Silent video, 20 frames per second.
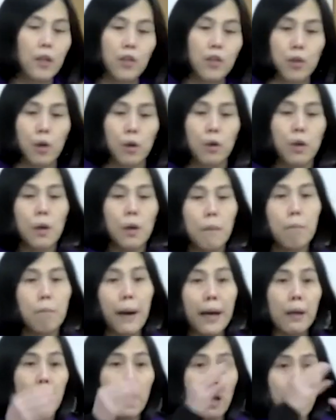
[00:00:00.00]
So
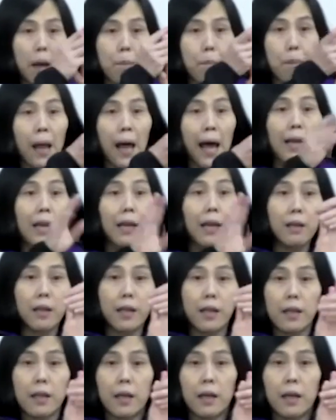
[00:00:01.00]
by applying
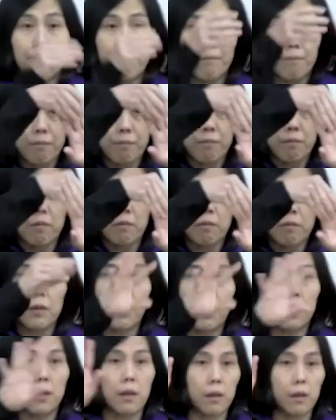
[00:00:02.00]
the um,
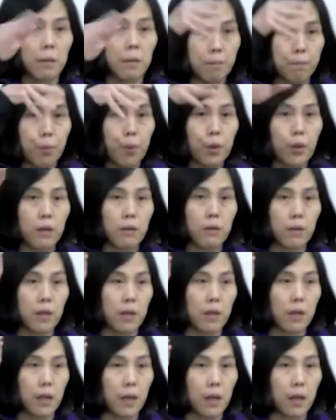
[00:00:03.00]
the in
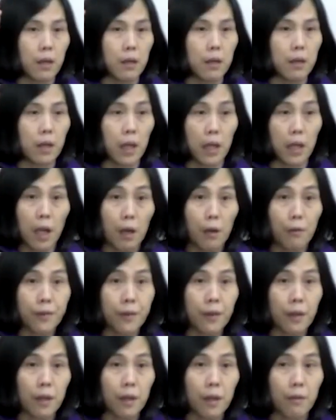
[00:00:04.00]
the uh, the gloves
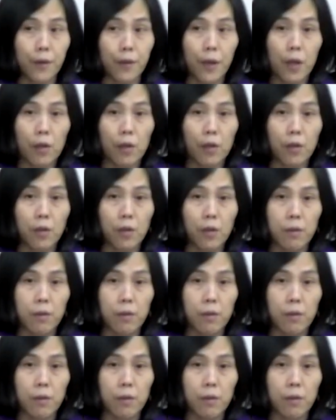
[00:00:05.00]
in the fingers,